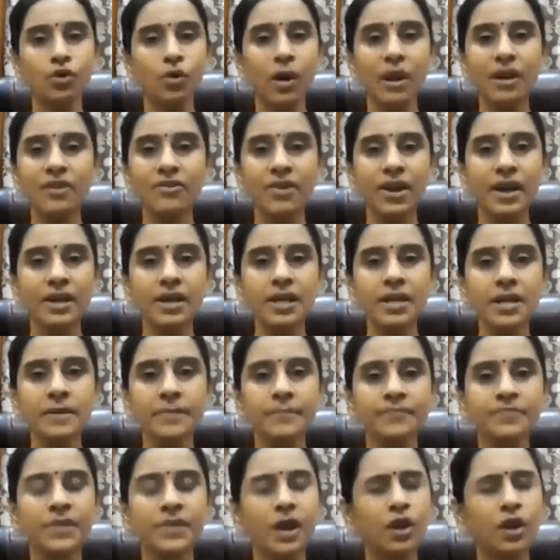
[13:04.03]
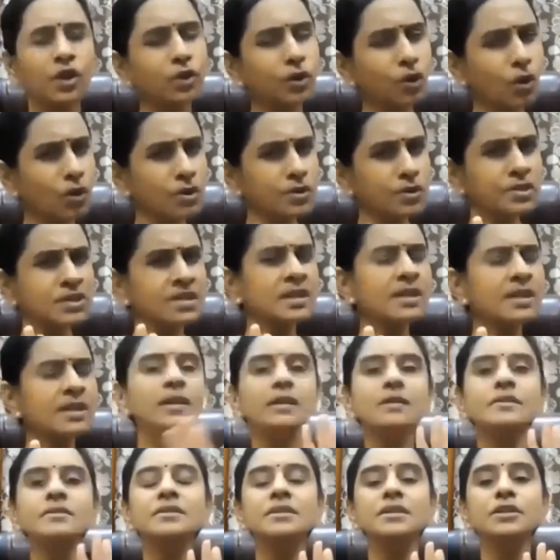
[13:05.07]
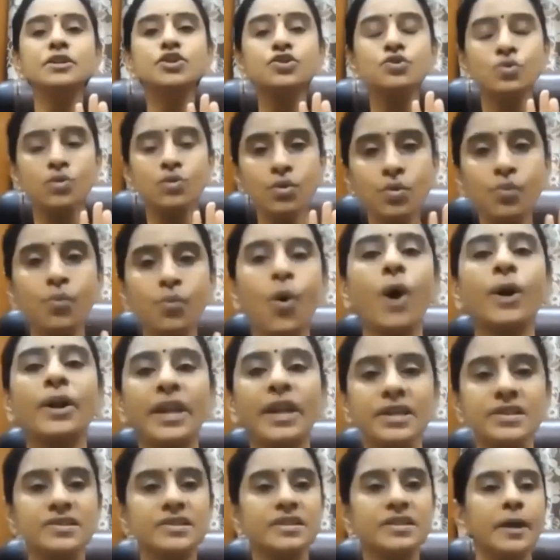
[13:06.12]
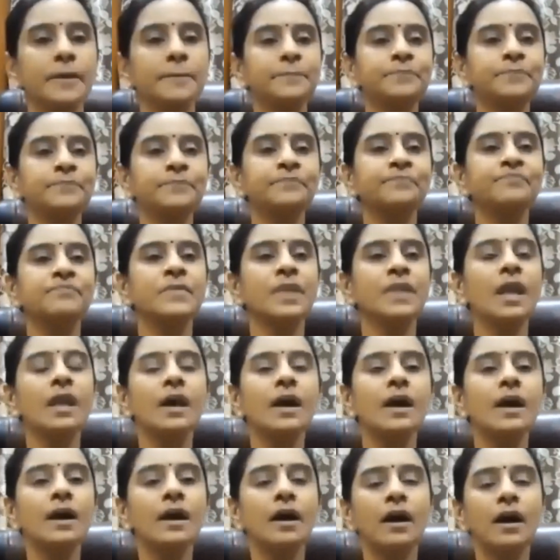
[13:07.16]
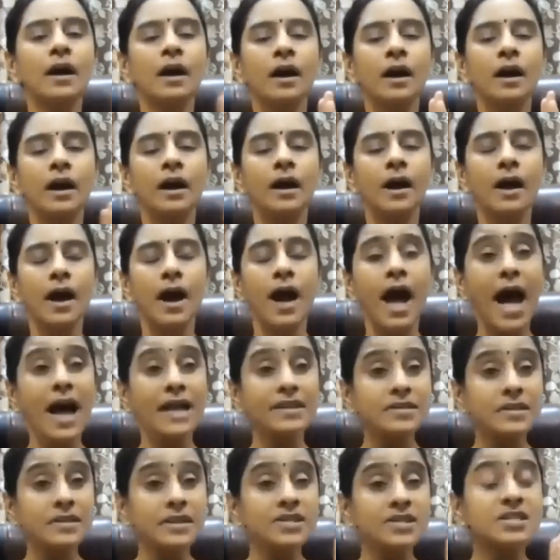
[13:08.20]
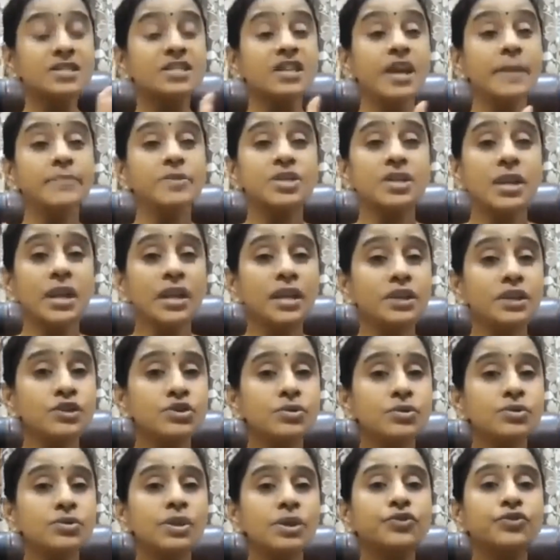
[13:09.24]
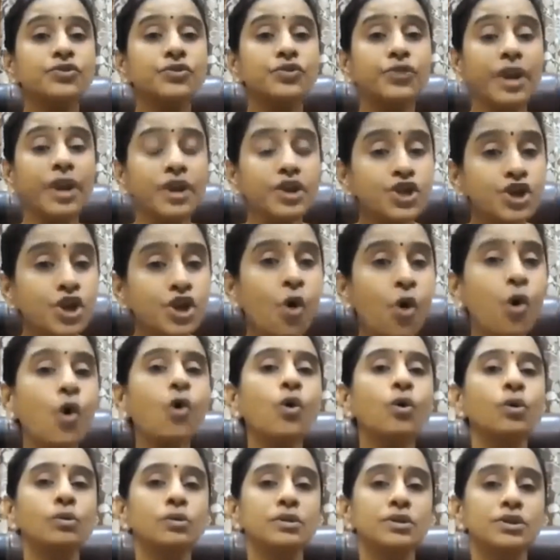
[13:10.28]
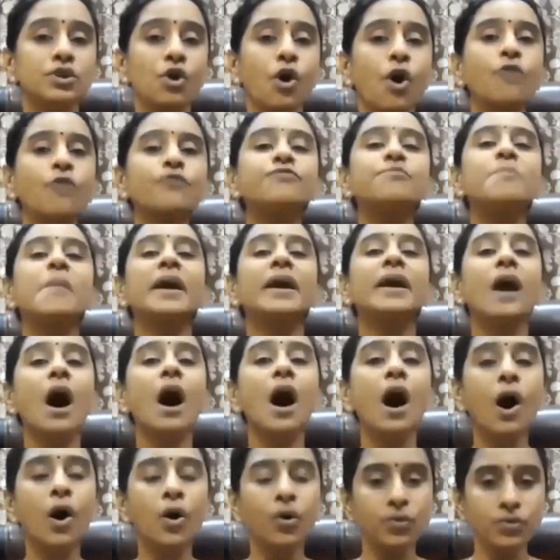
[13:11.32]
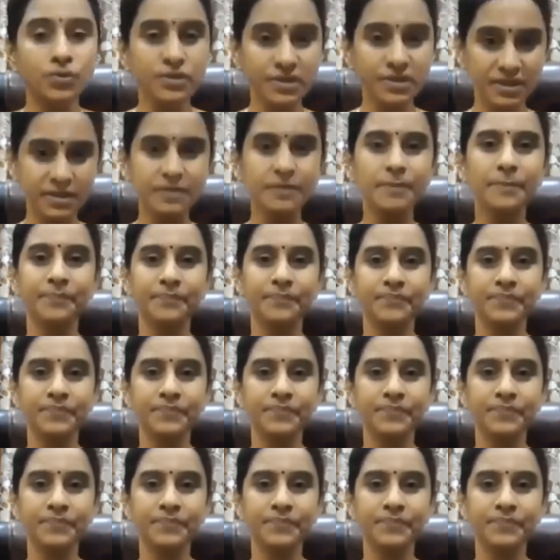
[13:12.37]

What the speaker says: you all ready? Closely listen to what I say. As I stepped into the threshold of my house,